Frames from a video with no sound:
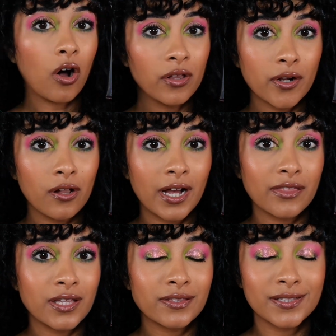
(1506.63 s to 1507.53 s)
All in all, I
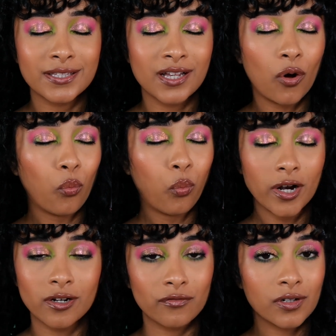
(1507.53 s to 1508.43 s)
think this is a
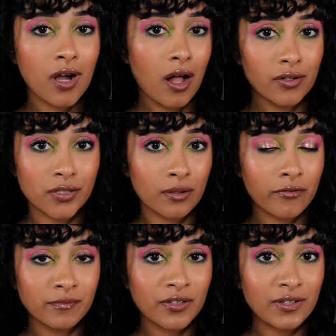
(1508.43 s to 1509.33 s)
wonderful color story
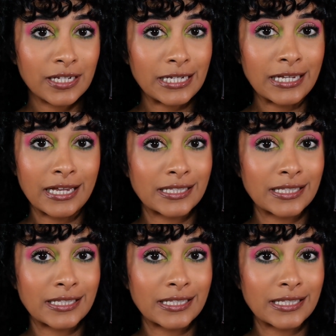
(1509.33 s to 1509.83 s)
from Davini.